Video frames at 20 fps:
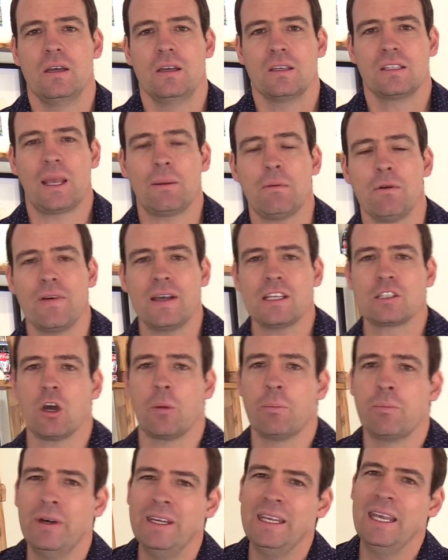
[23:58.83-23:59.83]
Some of us
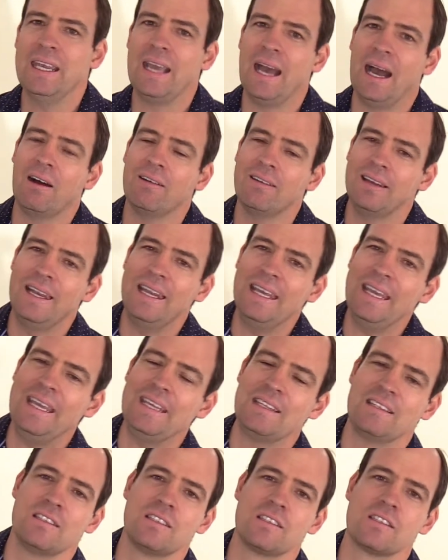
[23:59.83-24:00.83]
are bringing our
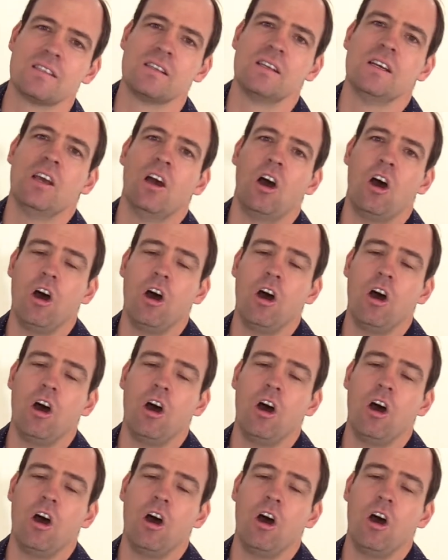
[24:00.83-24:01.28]
lens